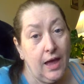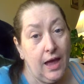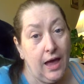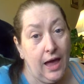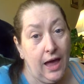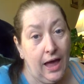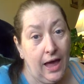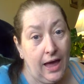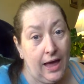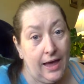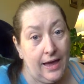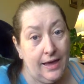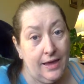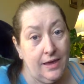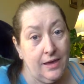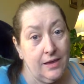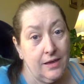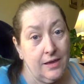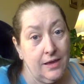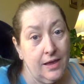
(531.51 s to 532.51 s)

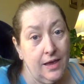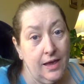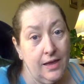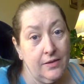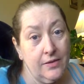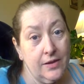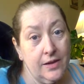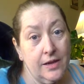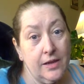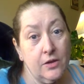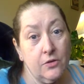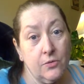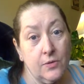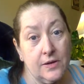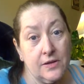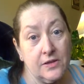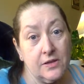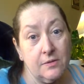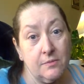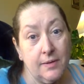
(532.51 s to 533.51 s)
and then
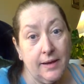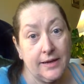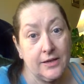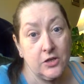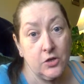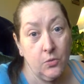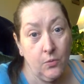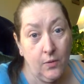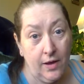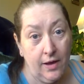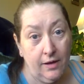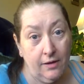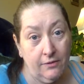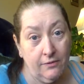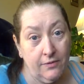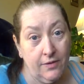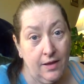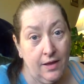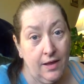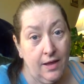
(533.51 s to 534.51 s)
increasing by 12,